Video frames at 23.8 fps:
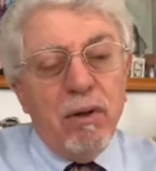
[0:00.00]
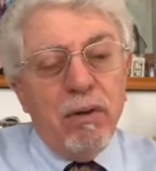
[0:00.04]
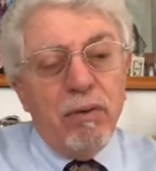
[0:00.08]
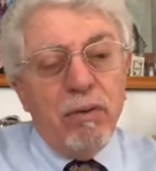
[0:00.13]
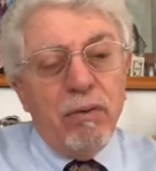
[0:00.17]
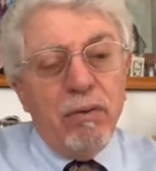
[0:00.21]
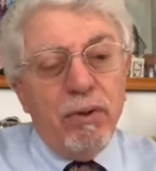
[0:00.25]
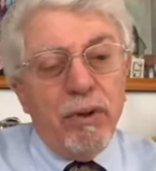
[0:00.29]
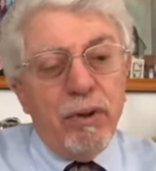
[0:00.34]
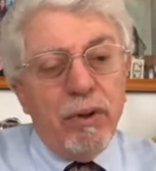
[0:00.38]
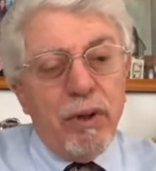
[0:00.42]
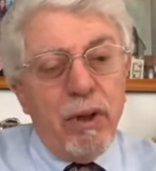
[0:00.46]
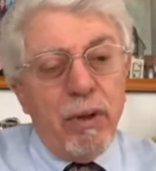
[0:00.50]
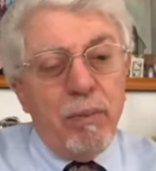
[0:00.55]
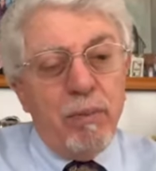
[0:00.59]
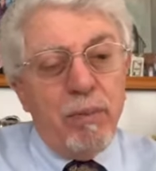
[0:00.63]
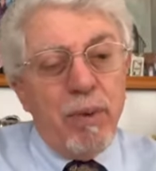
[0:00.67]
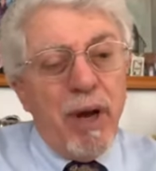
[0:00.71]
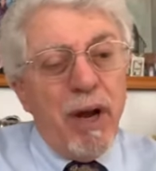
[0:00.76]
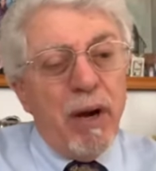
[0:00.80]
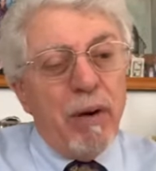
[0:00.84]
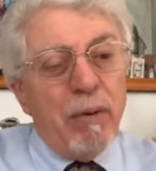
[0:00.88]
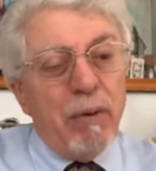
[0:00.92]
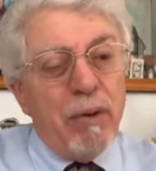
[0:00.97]
with a
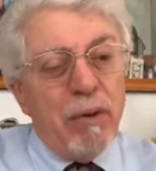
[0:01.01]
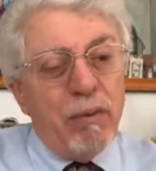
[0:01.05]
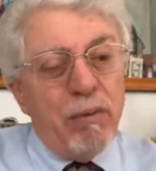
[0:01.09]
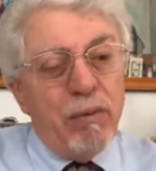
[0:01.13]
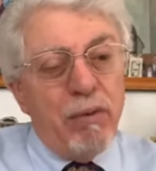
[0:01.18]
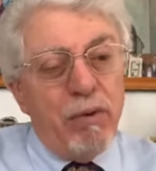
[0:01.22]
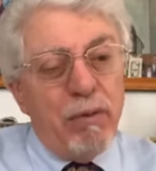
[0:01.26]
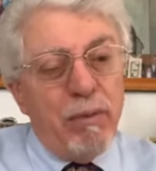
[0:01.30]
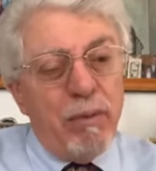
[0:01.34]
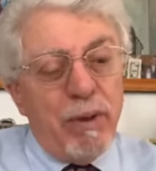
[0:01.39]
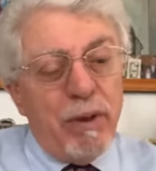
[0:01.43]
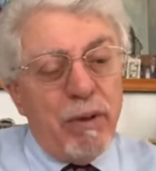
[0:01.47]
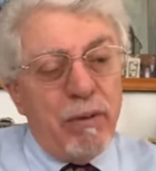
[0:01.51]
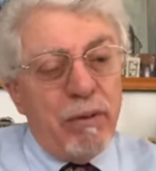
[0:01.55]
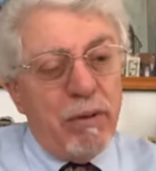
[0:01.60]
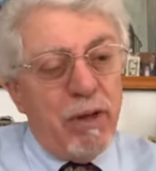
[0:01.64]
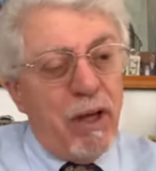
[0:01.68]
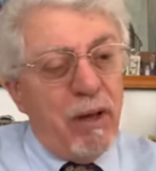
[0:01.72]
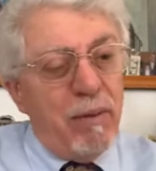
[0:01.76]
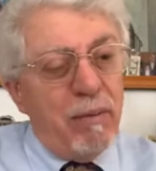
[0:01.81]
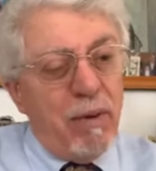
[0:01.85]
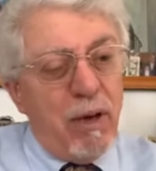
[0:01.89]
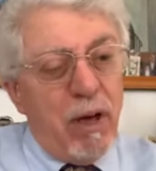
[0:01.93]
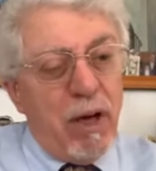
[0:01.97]
barren woman
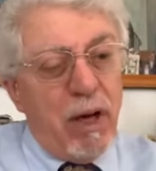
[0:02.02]
named